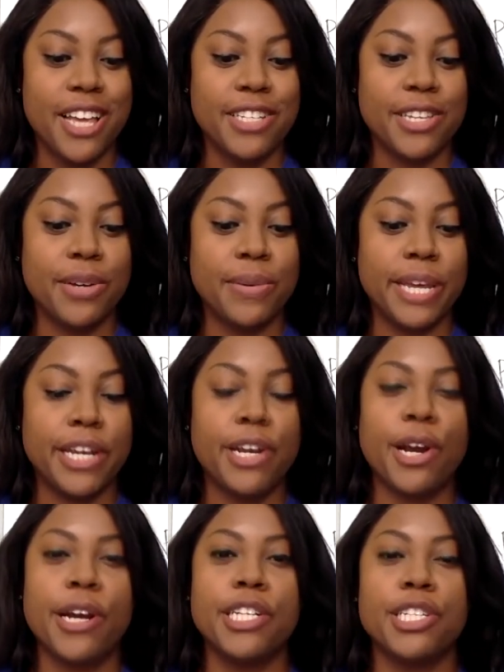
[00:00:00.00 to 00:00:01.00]
So we
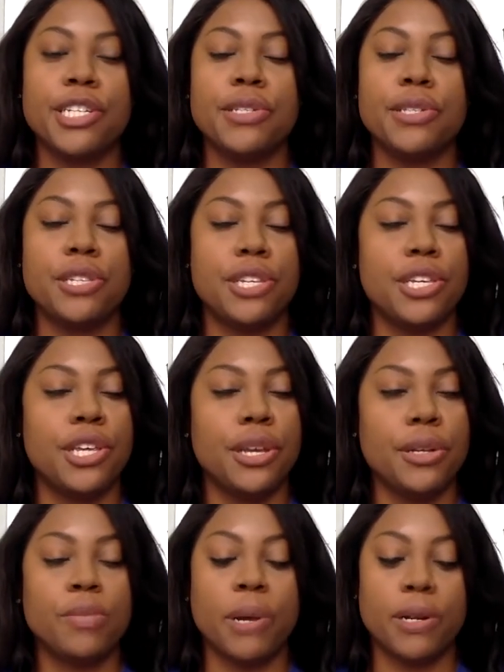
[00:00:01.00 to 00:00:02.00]
encourage you to
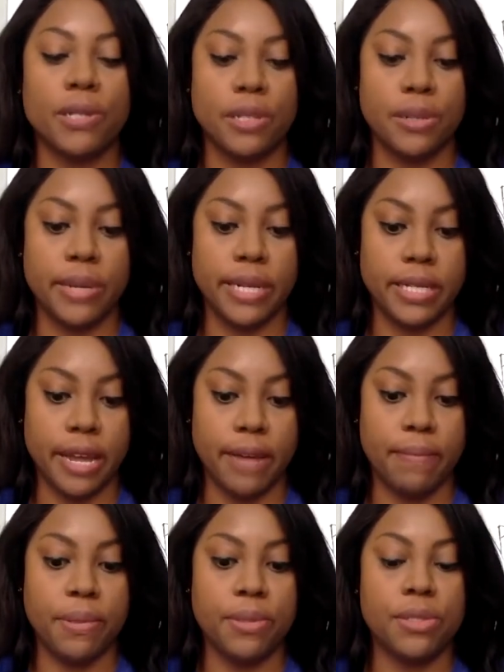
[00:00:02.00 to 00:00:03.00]
use personal
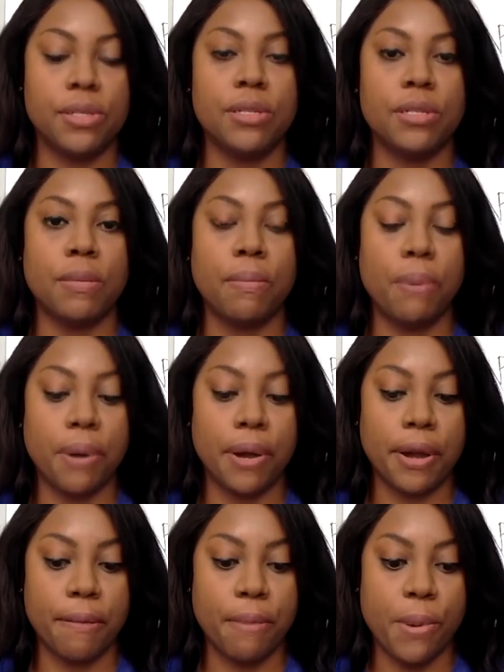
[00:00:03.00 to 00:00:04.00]
examples to support
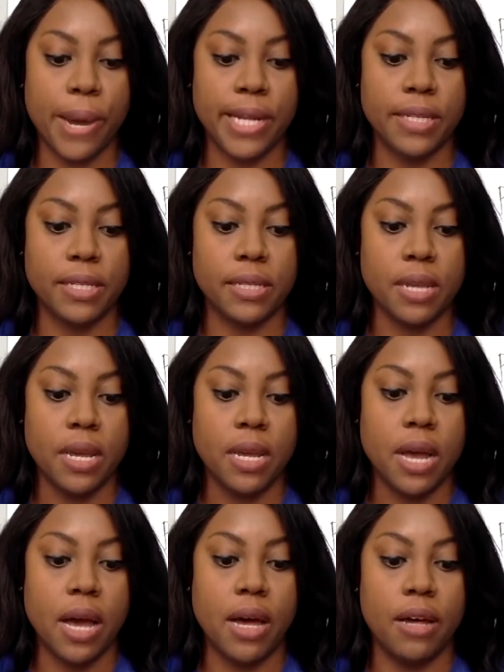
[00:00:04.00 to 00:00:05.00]
your points
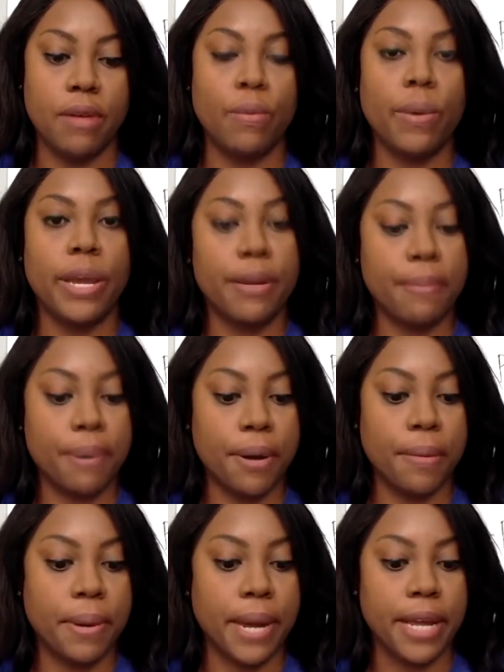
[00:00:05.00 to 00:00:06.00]
when
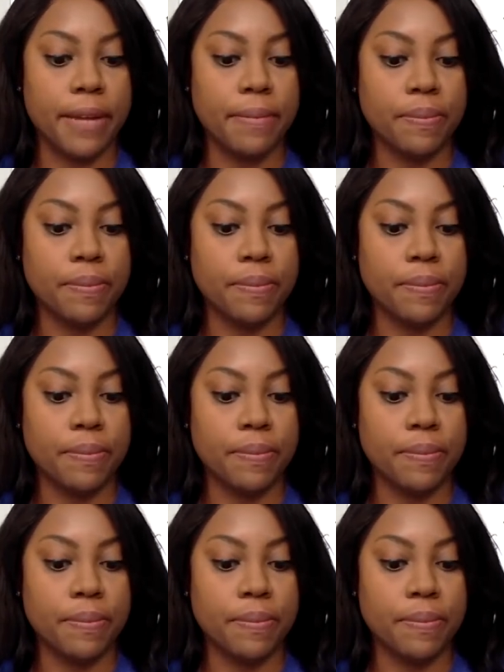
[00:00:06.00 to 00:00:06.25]
appropriate.